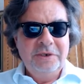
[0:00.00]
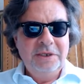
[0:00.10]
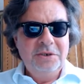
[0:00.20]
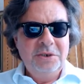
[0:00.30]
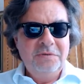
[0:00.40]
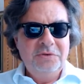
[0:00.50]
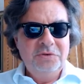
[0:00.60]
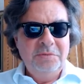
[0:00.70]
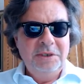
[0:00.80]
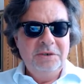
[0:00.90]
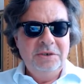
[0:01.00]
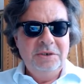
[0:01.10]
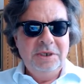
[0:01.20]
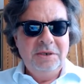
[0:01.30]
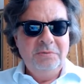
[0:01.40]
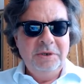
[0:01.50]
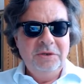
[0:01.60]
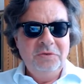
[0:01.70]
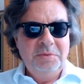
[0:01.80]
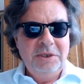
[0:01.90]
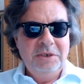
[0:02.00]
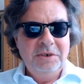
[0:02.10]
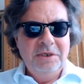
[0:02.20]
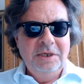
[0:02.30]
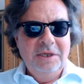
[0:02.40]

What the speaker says: relative humidity and wind speed,